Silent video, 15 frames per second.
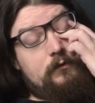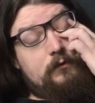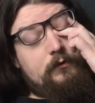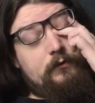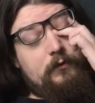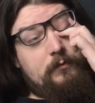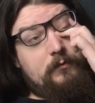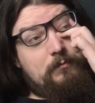
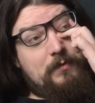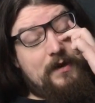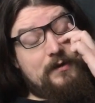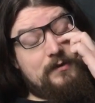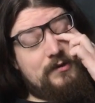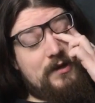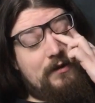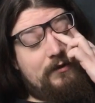Tub of
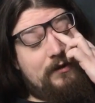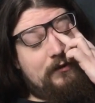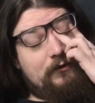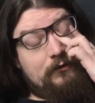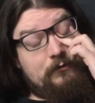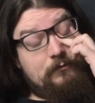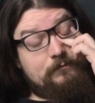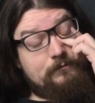Ben &
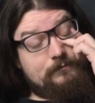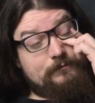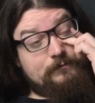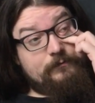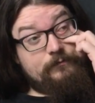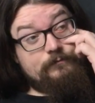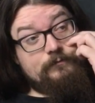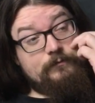Jerry's,
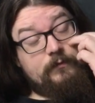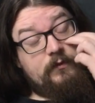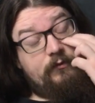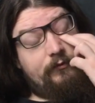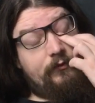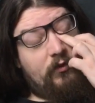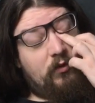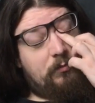
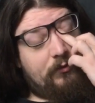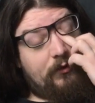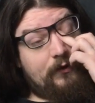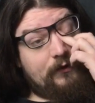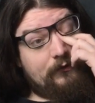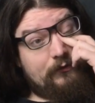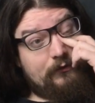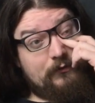full
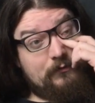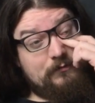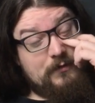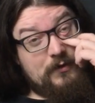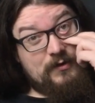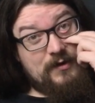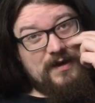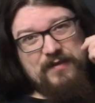price.
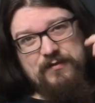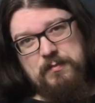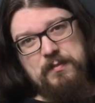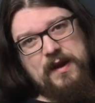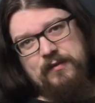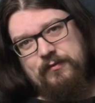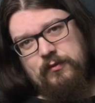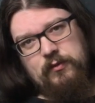And you never
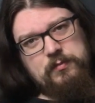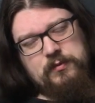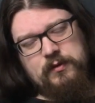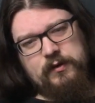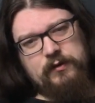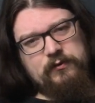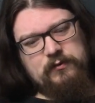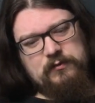pay full
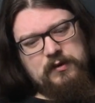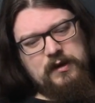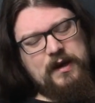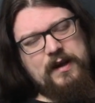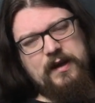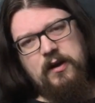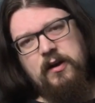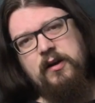price, you
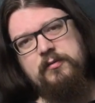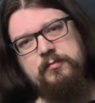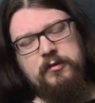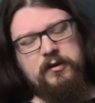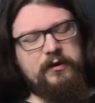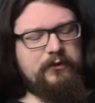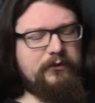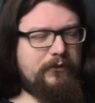get it half
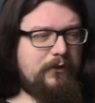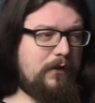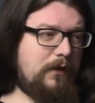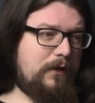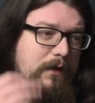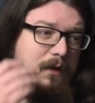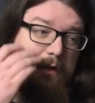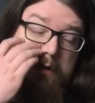price.
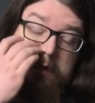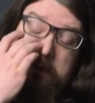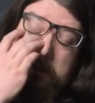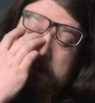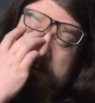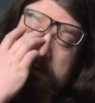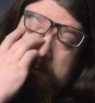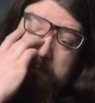
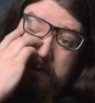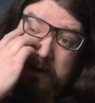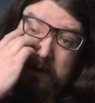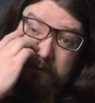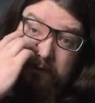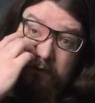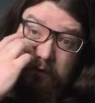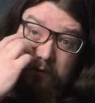Get
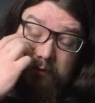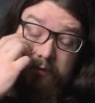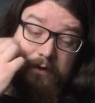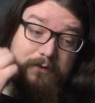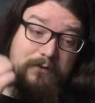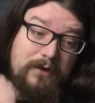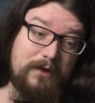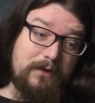it for
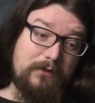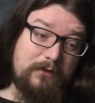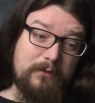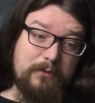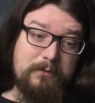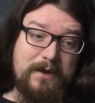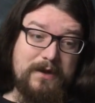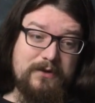£2.50.
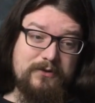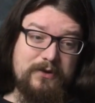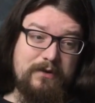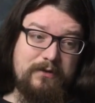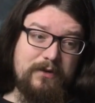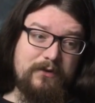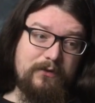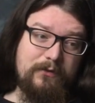Tub of Ben &
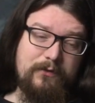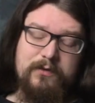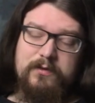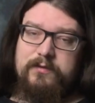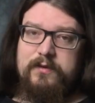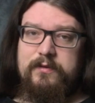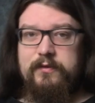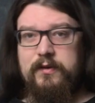Jerry's is
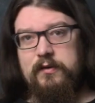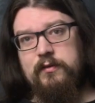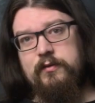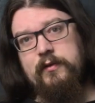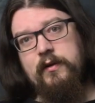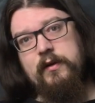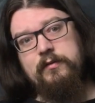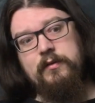£4.50 or a
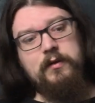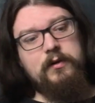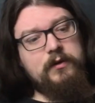fiver.